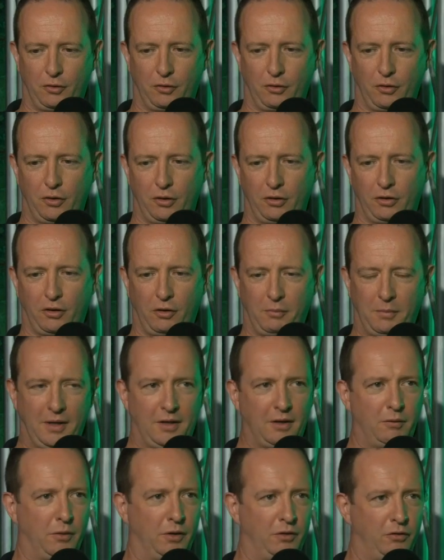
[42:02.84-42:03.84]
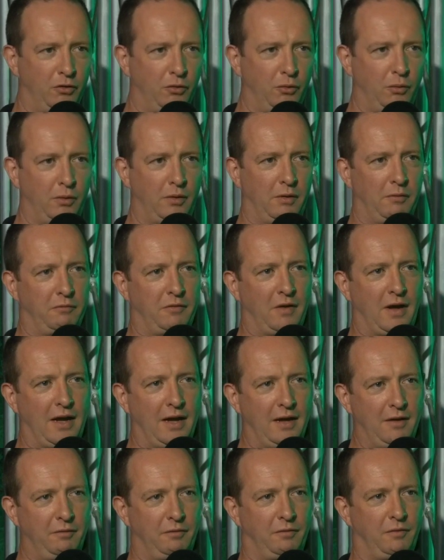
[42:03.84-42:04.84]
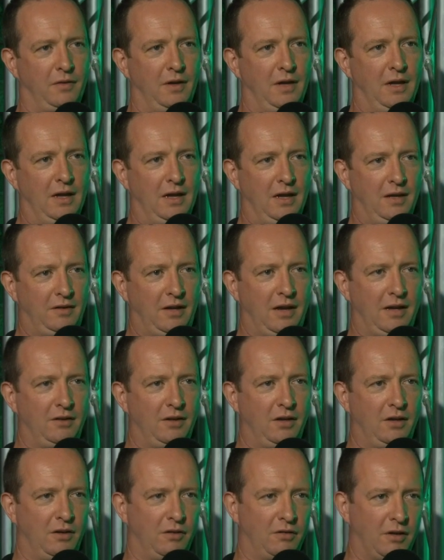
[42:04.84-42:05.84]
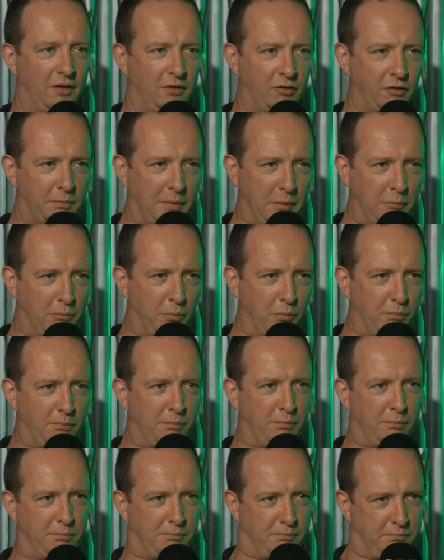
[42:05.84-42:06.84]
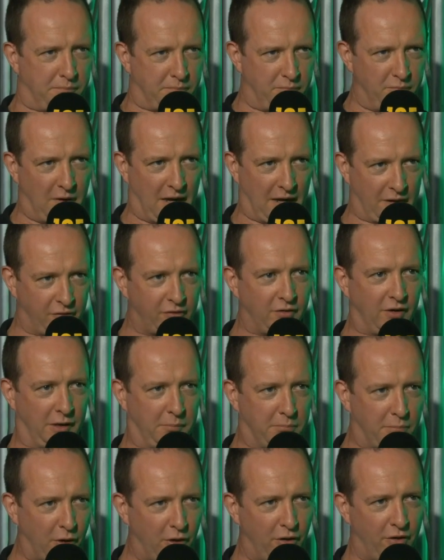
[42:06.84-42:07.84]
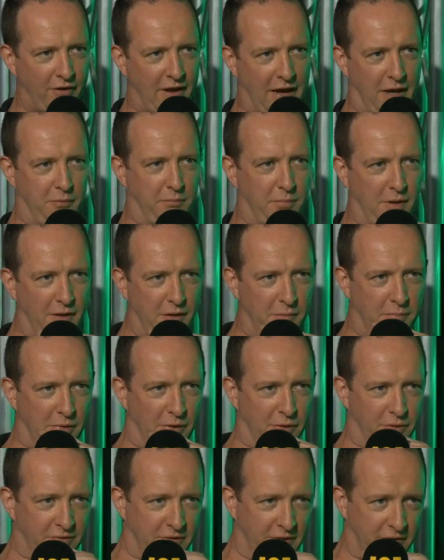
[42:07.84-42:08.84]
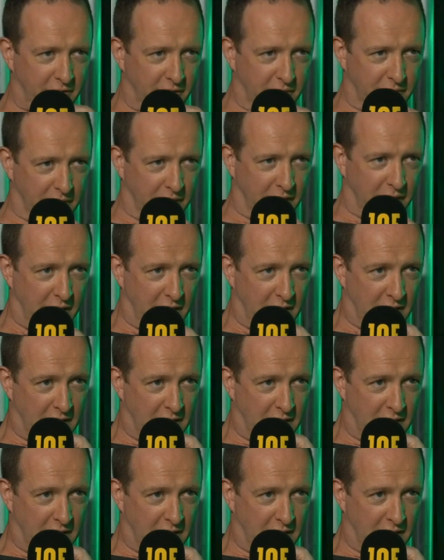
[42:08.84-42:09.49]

you're going to come in and what do uh, five, ten years and just be actually burned out by the process of it?